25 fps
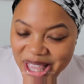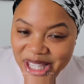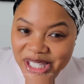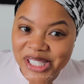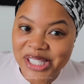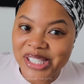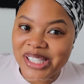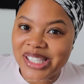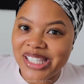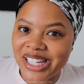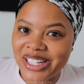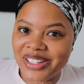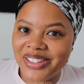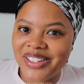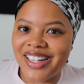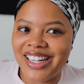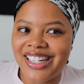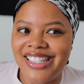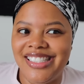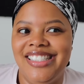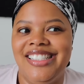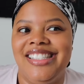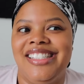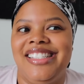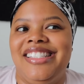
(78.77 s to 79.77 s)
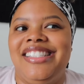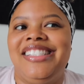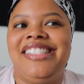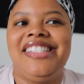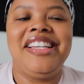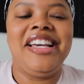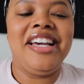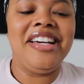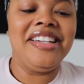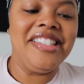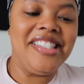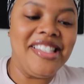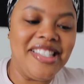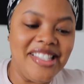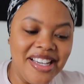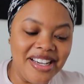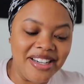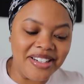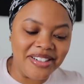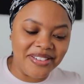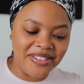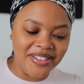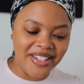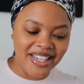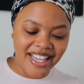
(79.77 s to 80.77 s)
So crazy.
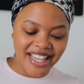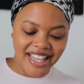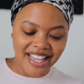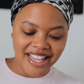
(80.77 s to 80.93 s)
So